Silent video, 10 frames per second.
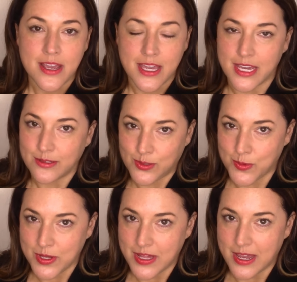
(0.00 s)
kids
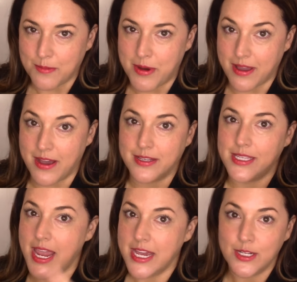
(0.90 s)
really like Among Us
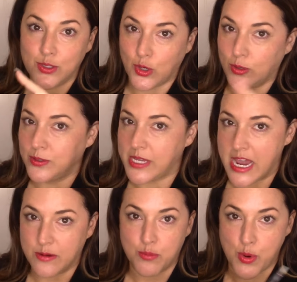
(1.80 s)
and it's girls
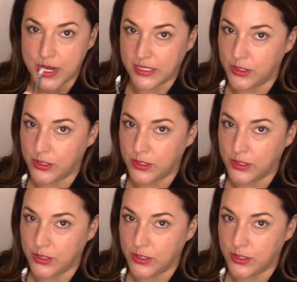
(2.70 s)
and boys.